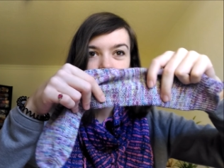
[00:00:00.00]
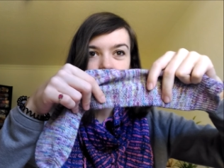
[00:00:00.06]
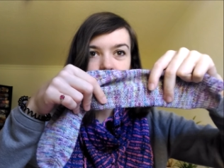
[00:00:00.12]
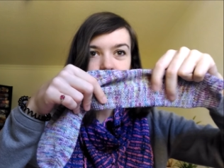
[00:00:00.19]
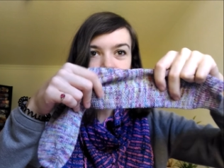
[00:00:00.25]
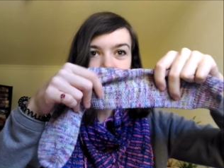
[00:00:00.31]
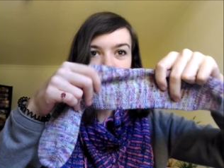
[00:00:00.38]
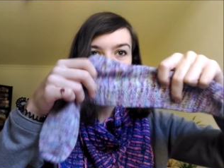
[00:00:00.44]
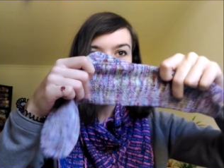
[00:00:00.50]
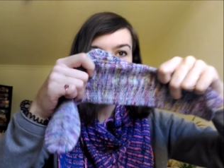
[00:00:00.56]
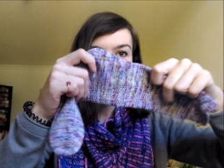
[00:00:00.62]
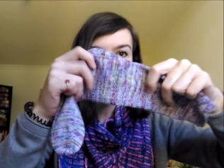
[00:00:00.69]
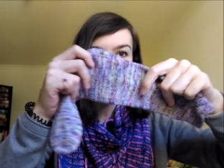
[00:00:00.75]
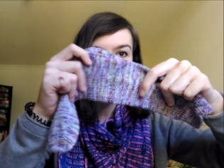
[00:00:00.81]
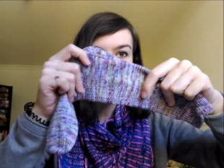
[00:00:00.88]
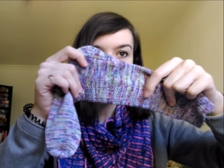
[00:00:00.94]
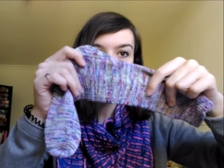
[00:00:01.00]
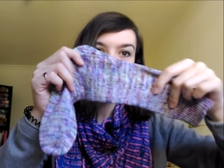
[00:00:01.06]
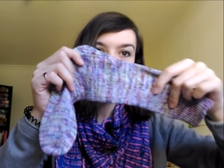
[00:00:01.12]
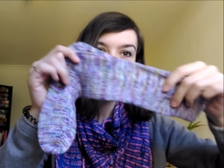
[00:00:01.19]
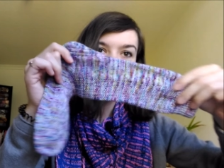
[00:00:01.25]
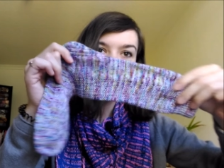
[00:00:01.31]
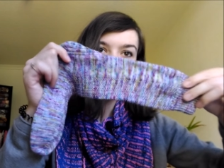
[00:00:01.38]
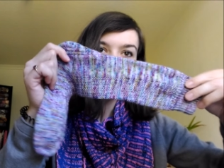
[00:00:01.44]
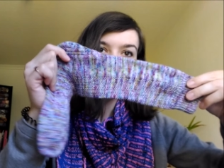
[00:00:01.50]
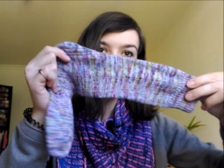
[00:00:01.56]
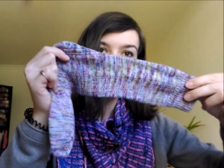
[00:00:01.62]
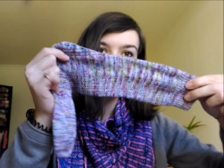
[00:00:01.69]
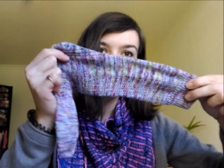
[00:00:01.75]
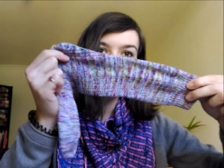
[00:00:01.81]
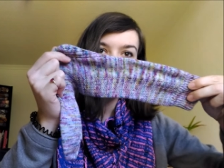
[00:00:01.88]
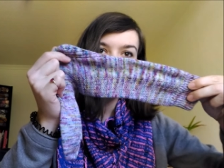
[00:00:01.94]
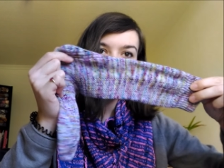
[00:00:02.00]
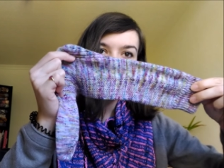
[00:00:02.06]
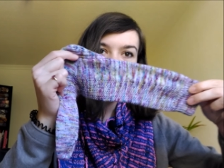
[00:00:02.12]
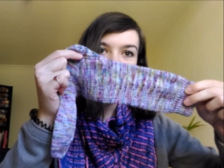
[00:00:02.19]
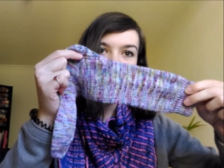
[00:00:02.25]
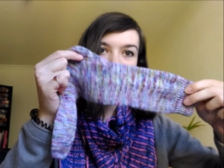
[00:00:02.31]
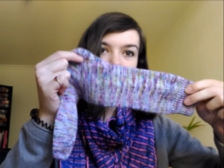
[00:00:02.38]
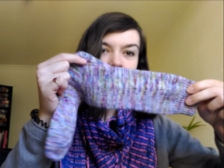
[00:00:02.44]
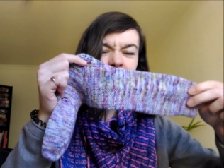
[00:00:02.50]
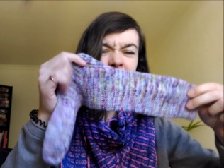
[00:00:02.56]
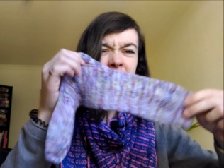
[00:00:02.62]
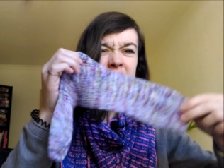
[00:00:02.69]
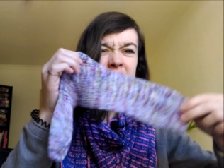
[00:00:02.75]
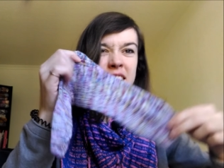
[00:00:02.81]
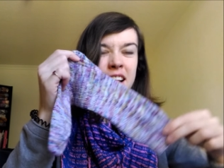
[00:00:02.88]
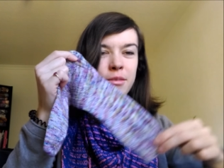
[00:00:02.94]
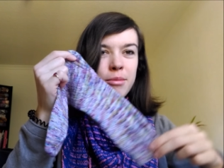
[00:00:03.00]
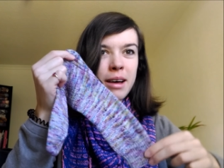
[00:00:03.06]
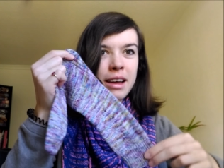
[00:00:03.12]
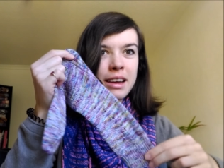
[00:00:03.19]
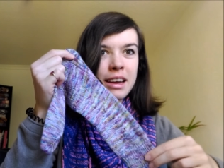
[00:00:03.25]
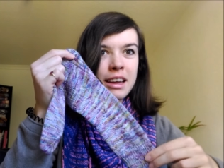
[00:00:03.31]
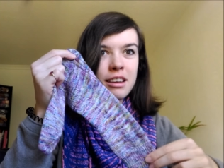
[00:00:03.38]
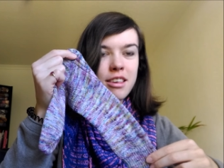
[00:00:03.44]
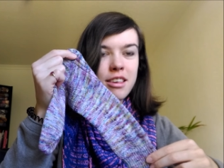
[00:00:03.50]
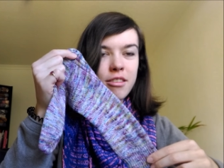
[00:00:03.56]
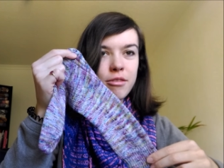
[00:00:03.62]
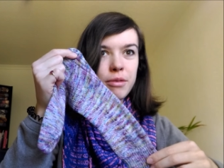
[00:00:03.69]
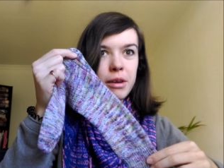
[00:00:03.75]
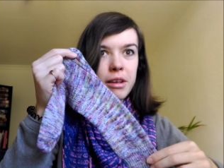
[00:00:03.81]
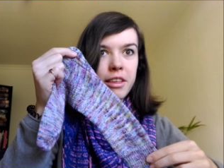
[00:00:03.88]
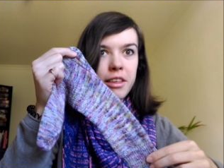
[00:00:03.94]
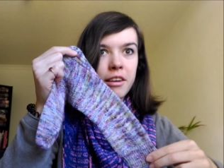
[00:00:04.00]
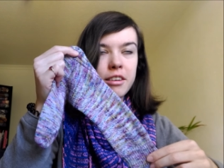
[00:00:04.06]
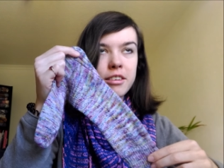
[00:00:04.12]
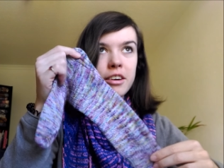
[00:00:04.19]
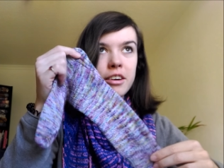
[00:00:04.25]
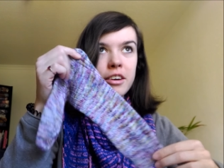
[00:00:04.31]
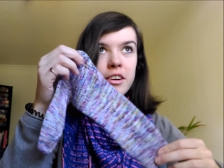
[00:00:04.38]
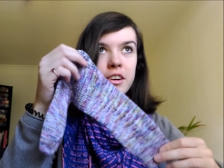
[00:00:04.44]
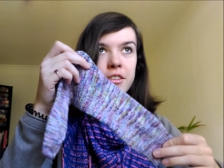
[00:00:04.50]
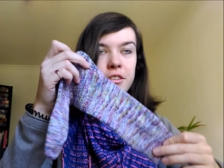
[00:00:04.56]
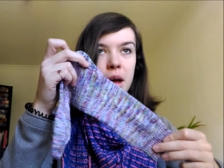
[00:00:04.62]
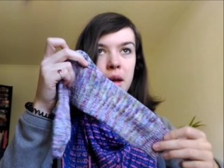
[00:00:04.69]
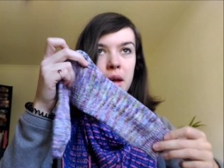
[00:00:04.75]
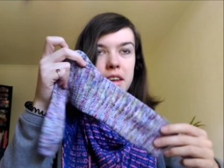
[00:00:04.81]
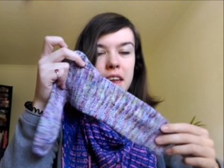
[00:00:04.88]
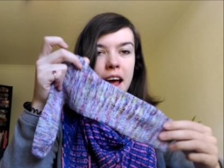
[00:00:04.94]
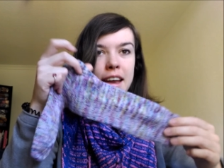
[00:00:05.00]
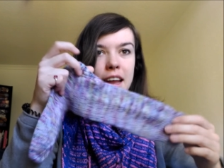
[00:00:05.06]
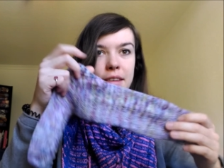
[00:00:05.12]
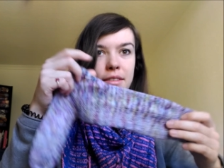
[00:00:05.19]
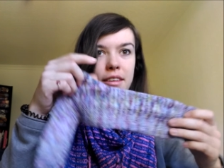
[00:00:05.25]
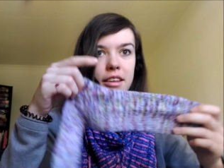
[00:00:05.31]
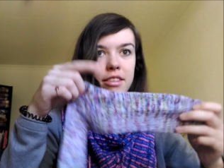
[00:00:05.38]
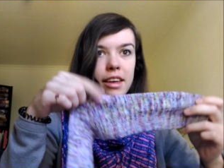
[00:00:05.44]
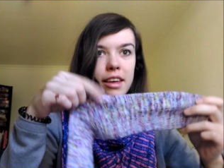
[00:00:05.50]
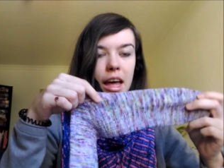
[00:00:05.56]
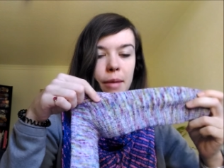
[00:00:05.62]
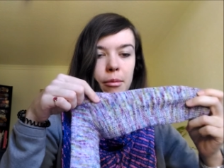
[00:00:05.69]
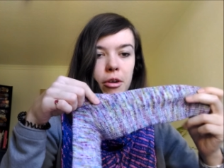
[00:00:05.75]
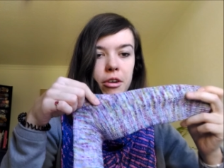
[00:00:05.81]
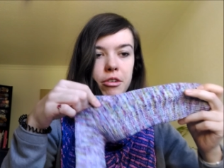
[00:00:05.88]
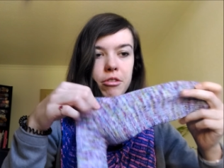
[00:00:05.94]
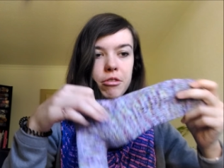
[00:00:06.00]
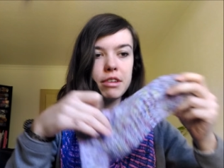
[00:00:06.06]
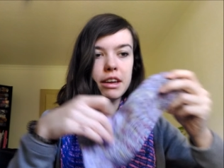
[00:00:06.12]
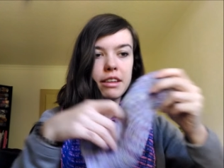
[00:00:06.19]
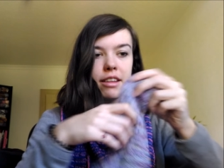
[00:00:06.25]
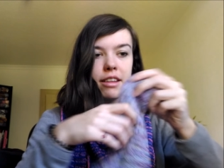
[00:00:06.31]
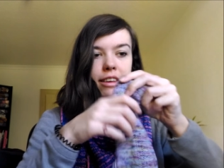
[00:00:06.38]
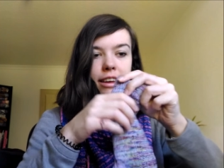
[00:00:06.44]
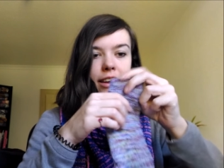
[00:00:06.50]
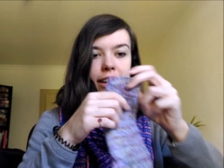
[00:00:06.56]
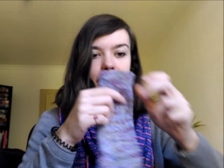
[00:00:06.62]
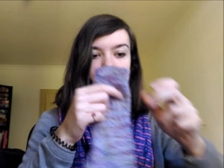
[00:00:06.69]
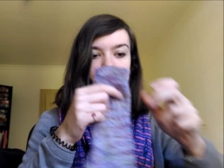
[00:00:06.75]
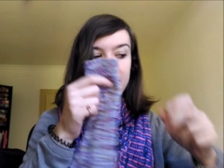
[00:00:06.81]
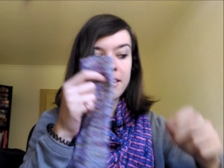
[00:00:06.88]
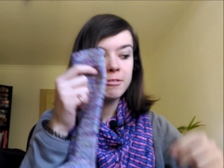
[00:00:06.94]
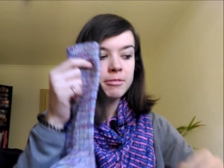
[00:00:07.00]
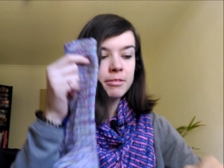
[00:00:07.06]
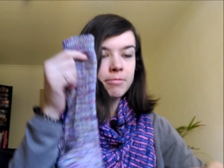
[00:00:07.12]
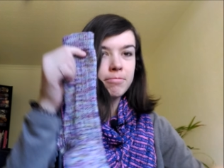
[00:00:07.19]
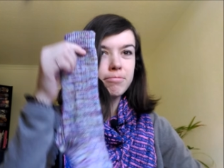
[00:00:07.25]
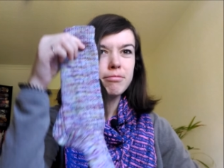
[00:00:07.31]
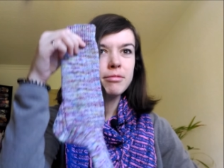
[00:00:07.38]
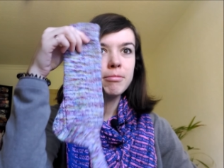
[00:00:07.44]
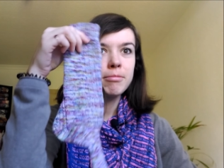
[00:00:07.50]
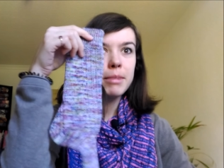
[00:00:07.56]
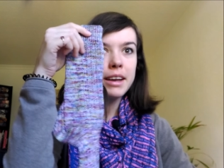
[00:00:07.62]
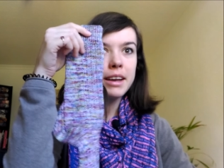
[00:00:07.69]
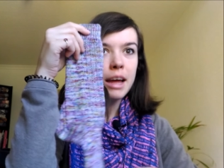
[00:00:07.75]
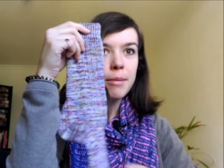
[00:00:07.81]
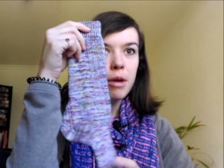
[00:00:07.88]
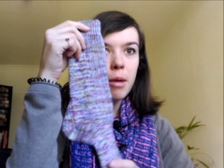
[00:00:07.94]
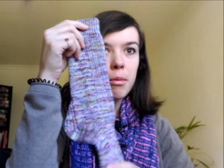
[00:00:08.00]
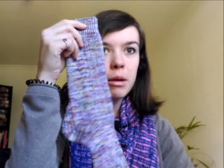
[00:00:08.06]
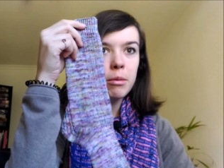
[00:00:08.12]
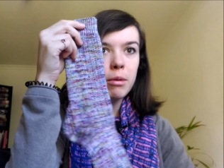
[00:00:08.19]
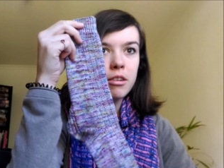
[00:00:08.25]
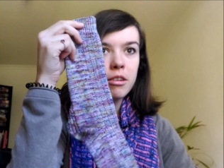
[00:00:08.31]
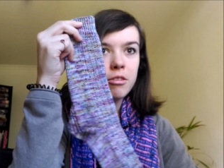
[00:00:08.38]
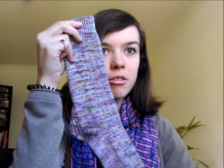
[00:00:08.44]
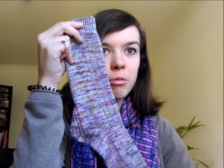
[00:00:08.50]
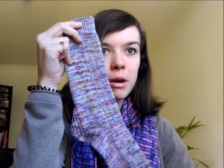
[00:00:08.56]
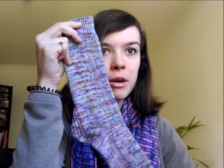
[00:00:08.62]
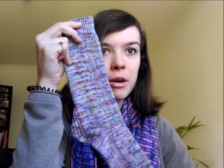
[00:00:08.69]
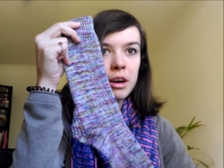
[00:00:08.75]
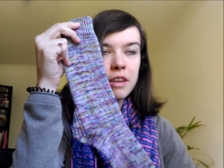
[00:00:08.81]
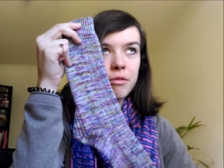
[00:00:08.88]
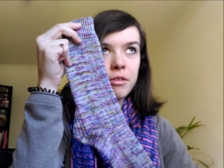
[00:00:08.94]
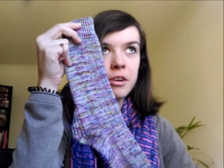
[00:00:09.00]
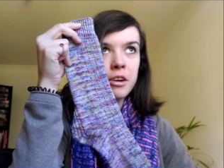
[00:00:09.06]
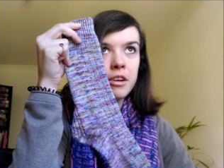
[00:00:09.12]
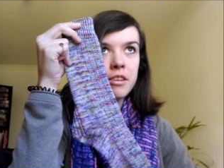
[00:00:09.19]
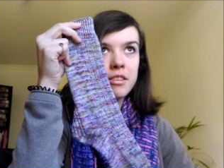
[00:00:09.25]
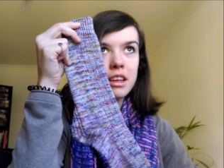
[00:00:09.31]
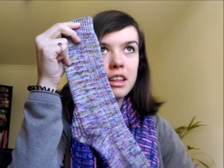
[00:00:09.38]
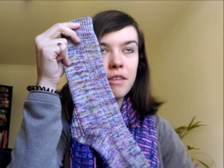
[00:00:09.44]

of cuff as well. So I think that's why it just feels a lot longer. So I, I definitely think I'm going to knit this heel again, but I probably want to wear it first.